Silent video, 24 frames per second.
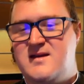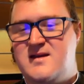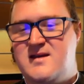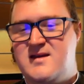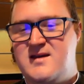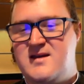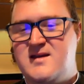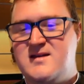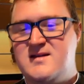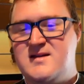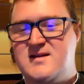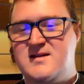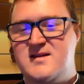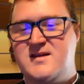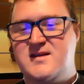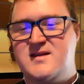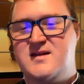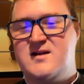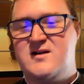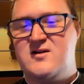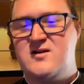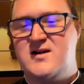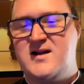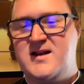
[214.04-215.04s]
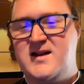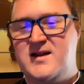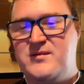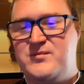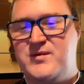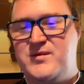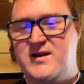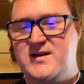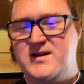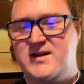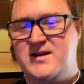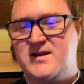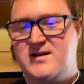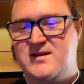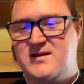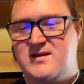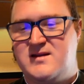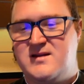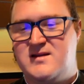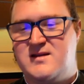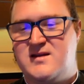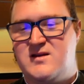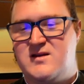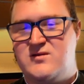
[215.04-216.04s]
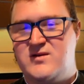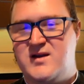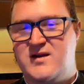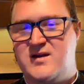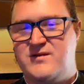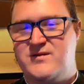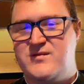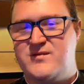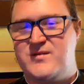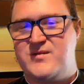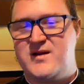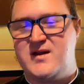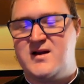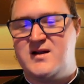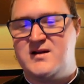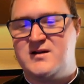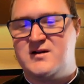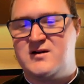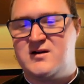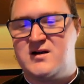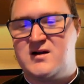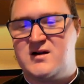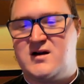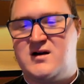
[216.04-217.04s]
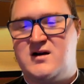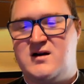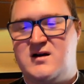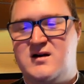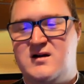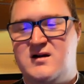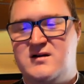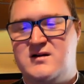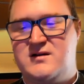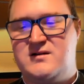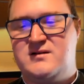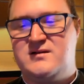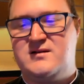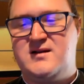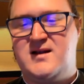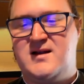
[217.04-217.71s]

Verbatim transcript: It can ensnare anybody, so we have to be on our guard